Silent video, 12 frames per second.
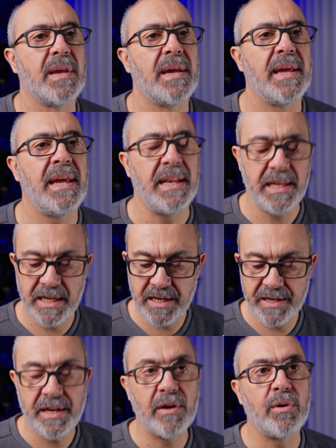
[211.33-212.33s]
And in
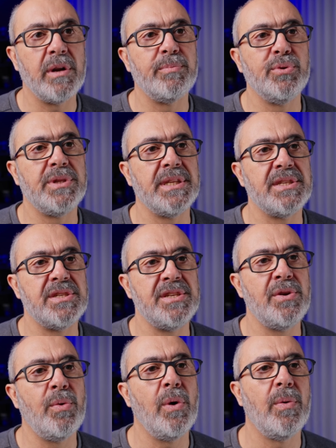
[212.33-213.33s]
here, I'm gonna put it
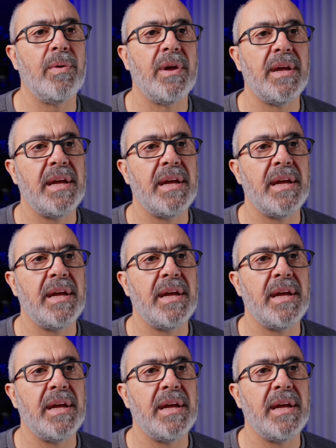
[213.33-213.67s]
0.